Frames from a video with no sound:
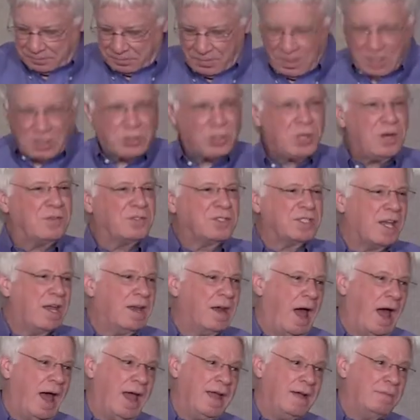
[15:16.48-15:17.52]
He should have said,
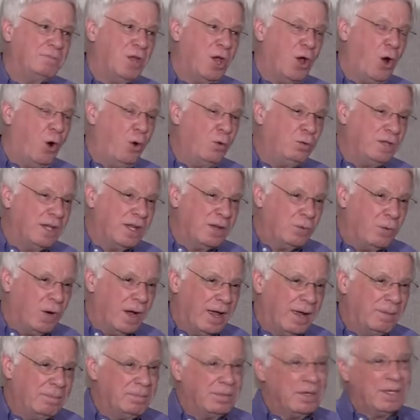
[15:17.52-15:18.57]
I am the only
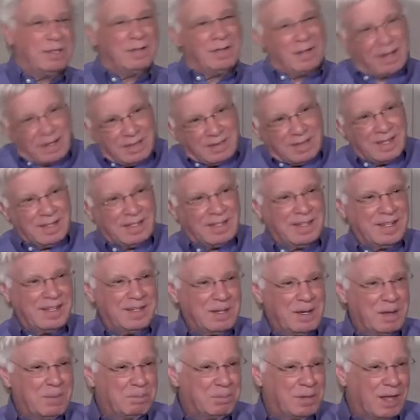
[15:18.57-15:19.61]
way, but I think he
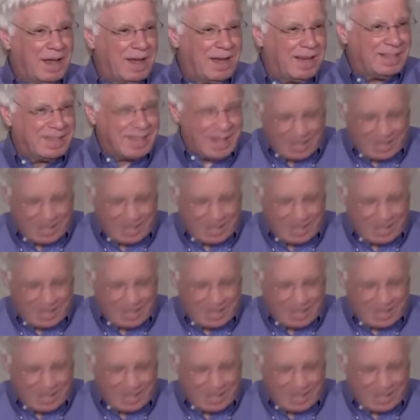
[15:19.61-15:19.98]
implied